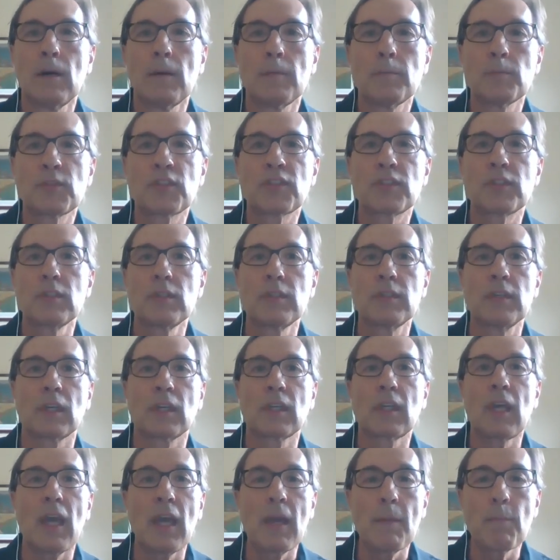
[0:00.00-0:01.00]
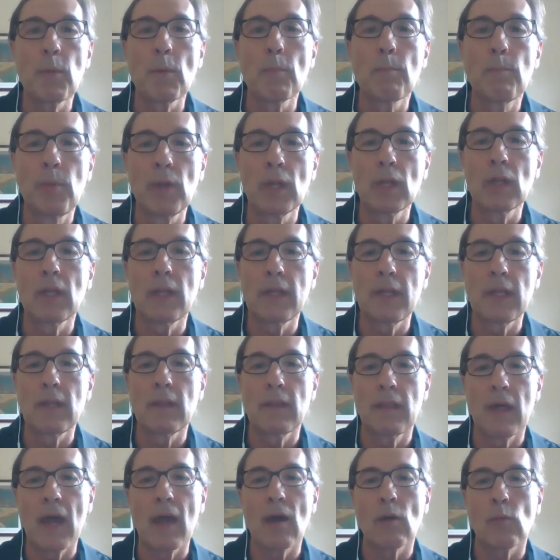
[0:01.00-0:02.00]
the
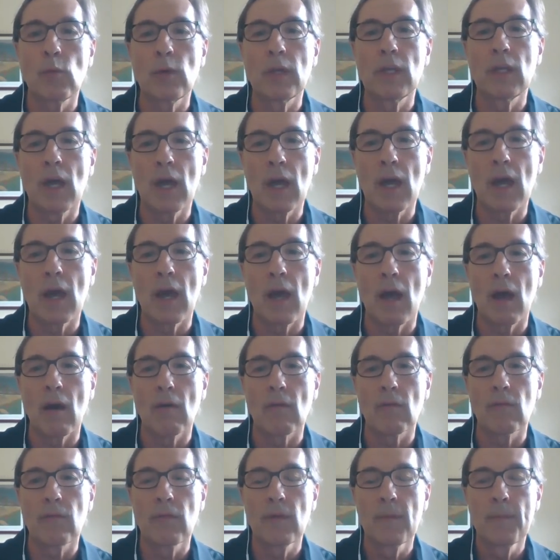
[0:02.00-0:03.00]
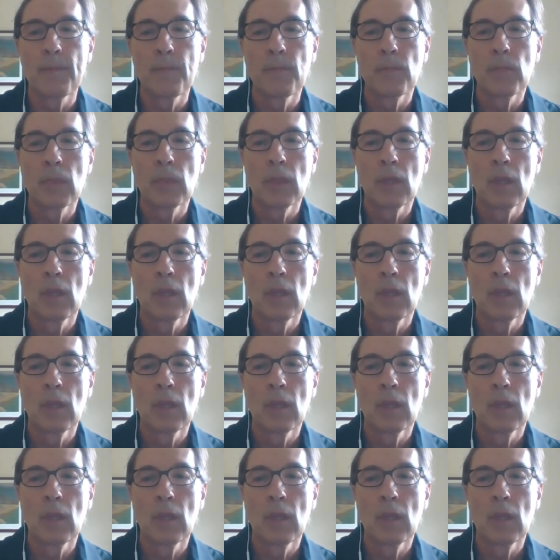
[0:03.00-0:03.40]
capability that we have,